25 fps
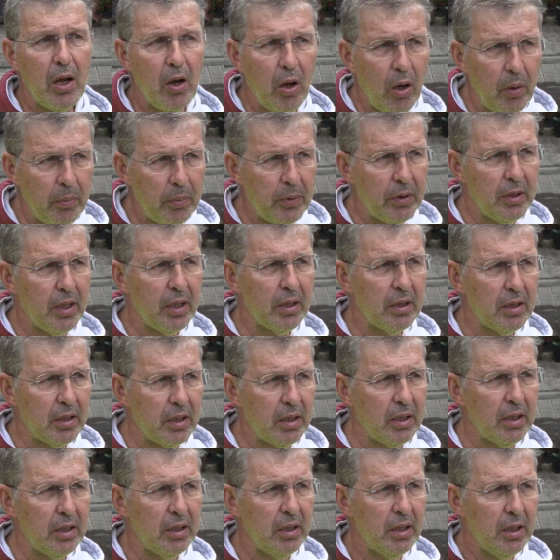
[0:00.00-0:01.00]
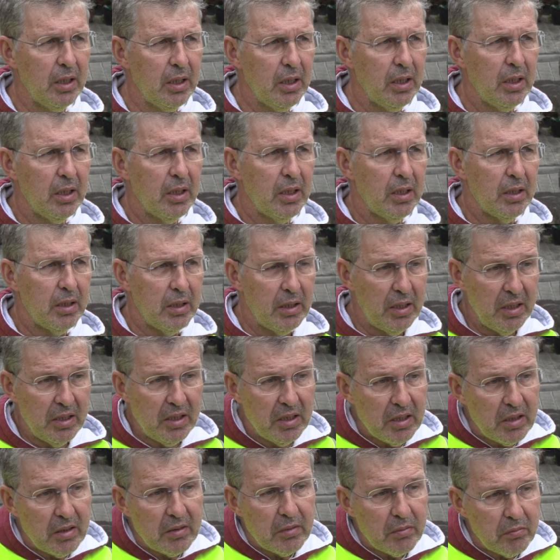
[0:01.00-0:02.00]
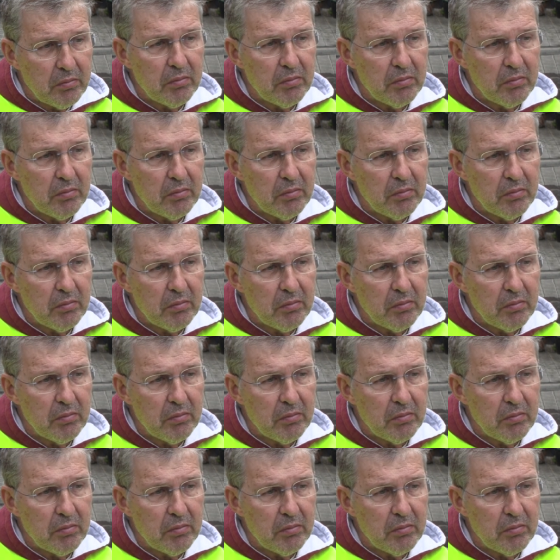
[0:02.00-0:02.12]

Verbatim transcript: I hope that uh, this